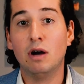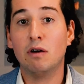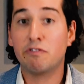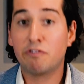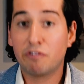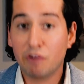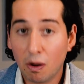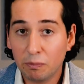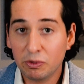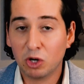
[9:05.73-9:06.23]

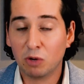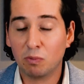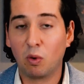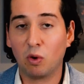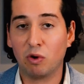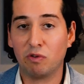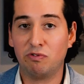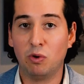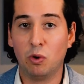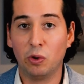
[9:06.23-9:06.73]
from your
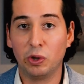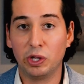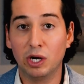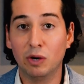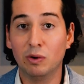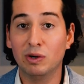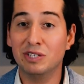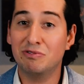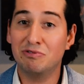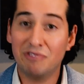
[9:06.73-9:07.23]

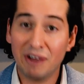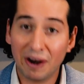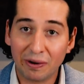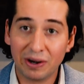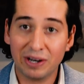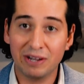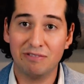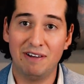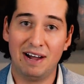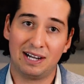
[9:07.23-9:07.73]
portfolio is
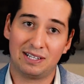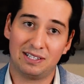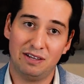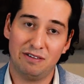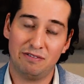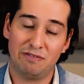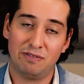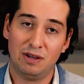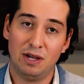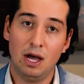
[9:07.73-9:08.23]
very
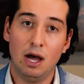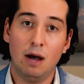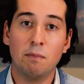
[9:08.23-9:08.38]
effective.